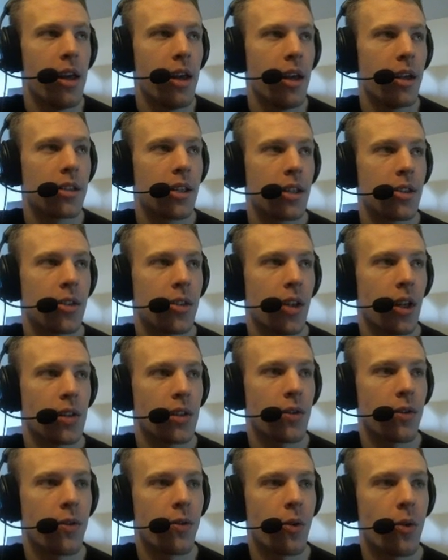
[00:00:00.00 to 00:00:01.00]
Essentially
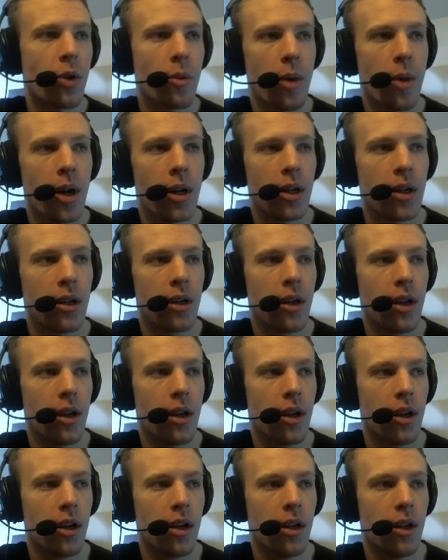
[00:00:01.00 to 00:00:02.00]
that's 4 mana
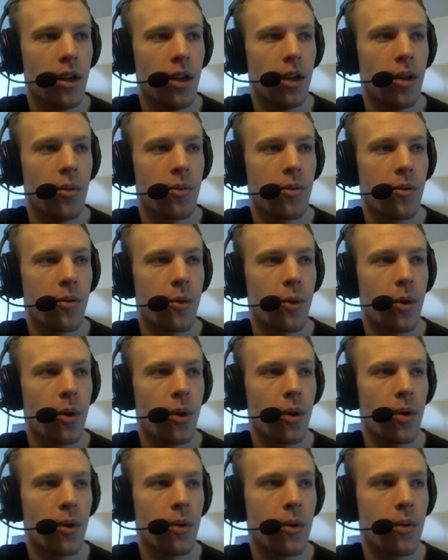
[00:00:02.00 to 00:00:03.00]

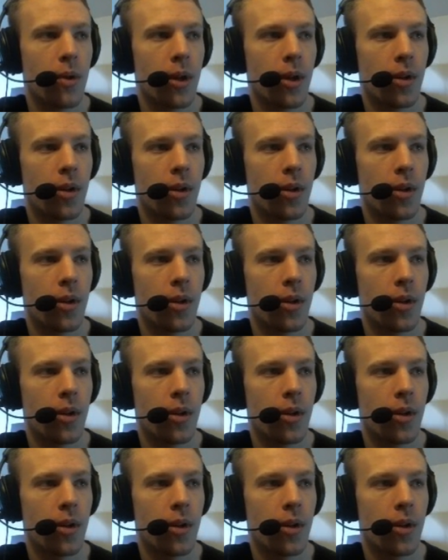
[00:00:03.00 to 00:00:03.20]
for